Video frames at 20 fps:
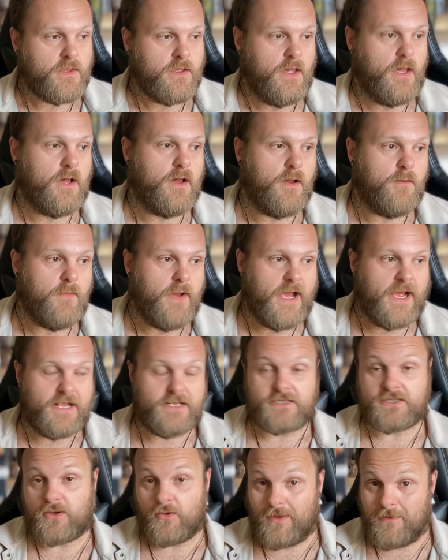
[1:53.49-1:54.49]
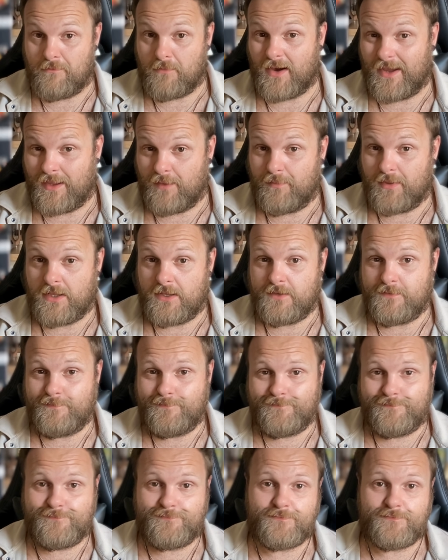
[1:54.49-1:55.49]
And so in my opinion,